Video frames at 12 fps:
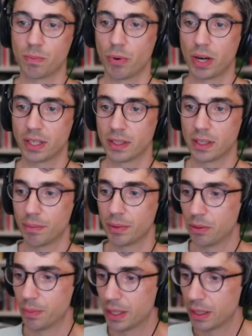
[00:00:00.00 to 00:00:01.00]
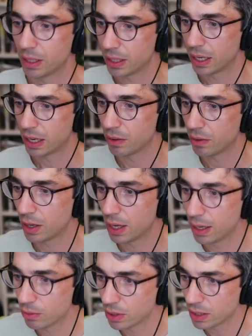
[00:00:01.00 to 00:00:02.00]
just breaks it up a little bit. Now,
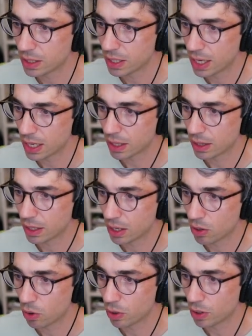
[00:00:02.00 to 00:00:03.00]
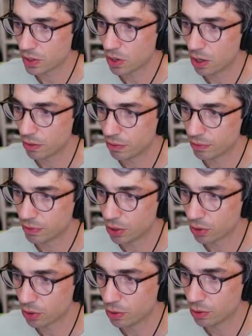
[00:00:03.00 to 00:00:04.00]
I want to take the coordinates off of
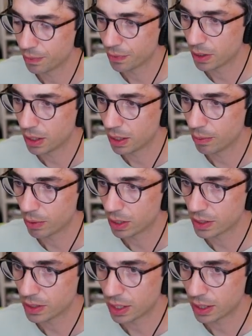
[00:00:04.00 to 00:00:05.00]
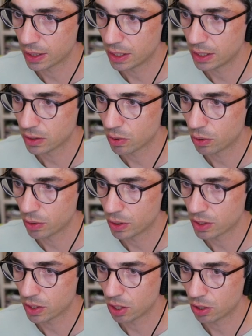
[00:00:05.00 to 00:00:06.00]
local, and we're going to set these
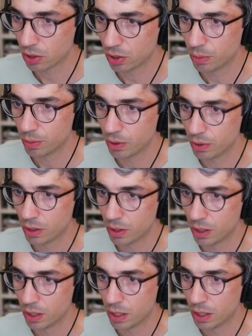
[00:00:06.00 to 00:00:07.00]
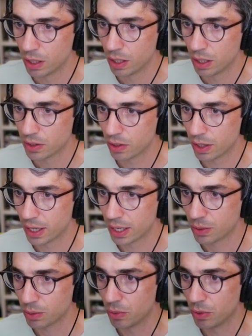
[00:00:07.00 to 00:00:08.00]
coordinates to global so that
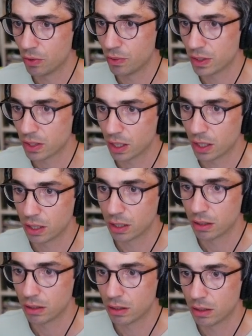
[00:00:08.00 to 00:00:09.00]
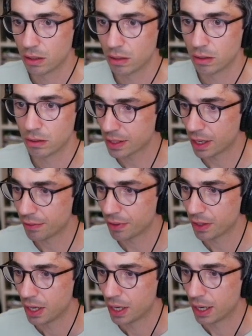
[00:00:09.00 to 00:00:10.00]
as we move, it's going to
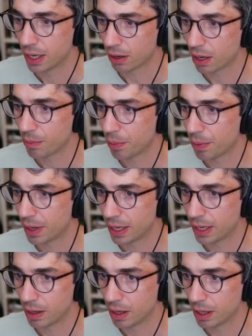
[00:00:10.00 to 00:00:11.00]
stop. Now, come by my